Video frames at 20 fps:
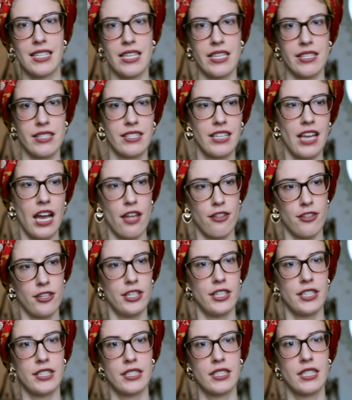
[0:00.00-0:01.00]
is
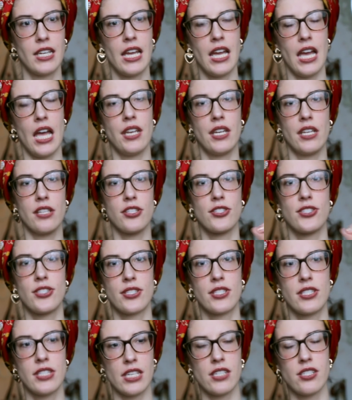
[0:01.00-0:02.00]
gathered and then
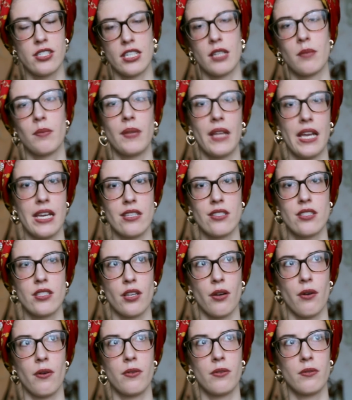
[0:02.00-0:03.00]
stitched in place,
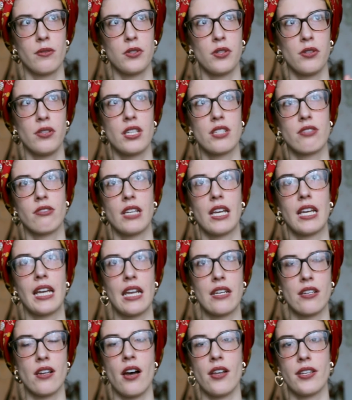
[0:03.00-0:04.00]
so you literally
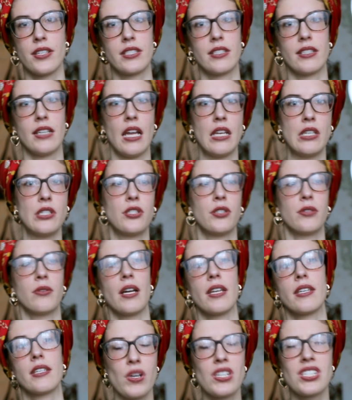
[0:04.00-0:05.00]
cannot undo
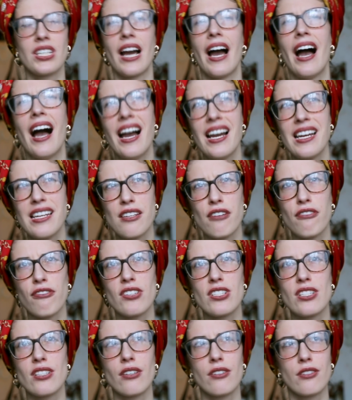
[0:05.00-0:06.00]
it, which kind
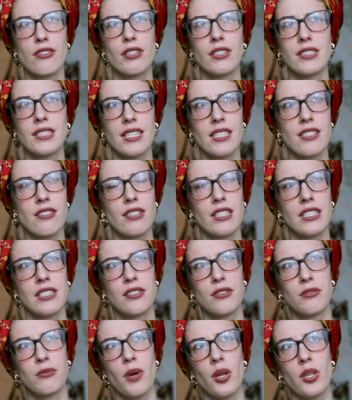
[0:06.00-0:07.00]
of is contradictory
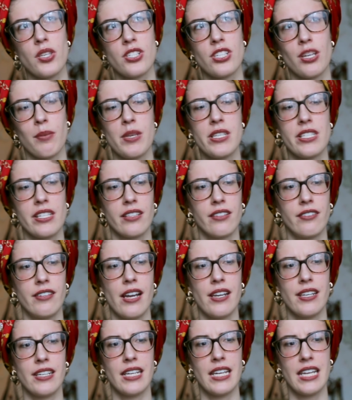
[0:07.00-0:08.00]
to what chemise à la
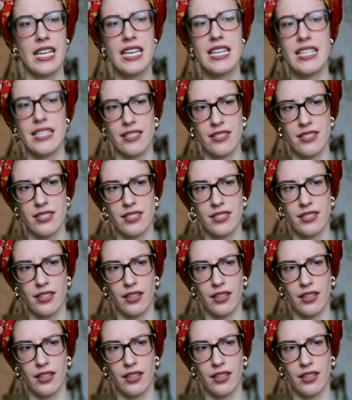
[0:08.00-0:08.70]
reine is.